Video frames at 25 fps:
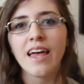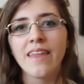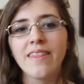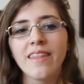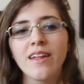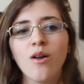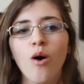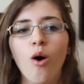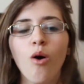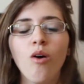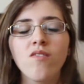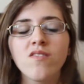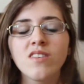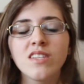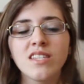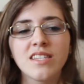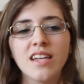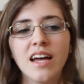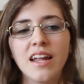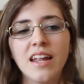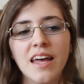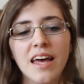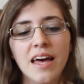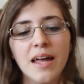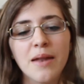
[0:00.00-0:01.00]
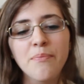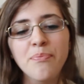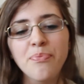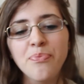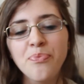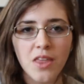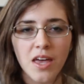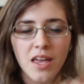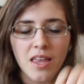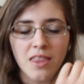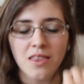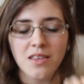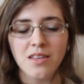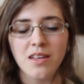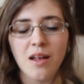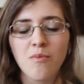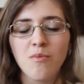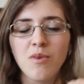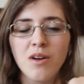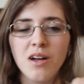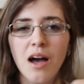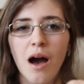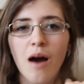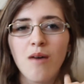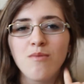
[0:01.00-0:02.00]
And then all of a sudden,
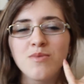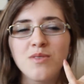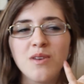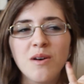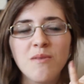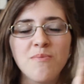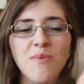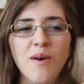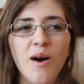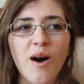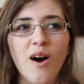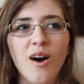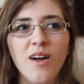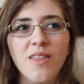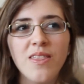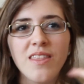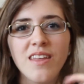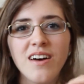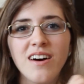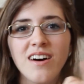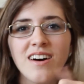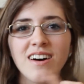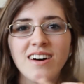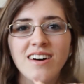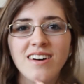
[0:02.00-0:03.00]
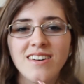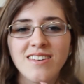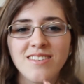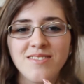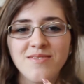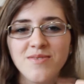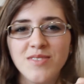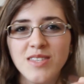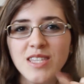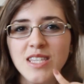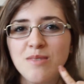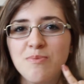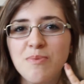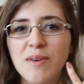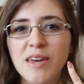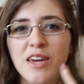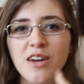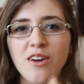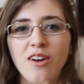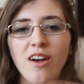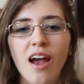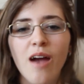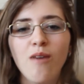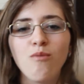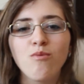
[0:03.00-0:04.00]
someone comes up on the
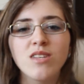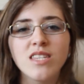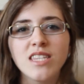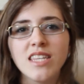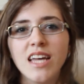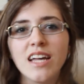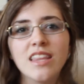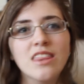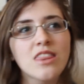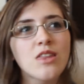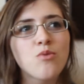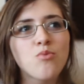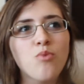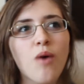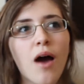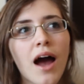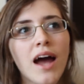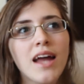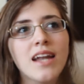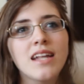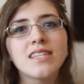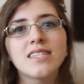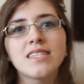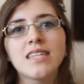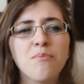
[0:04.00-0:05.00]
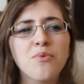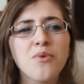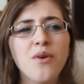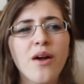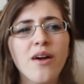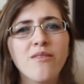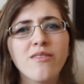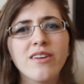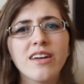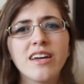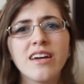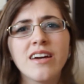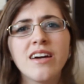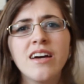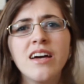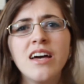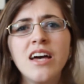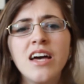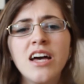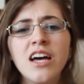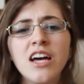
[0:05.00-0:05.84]
speaker and was like, the ride is temporary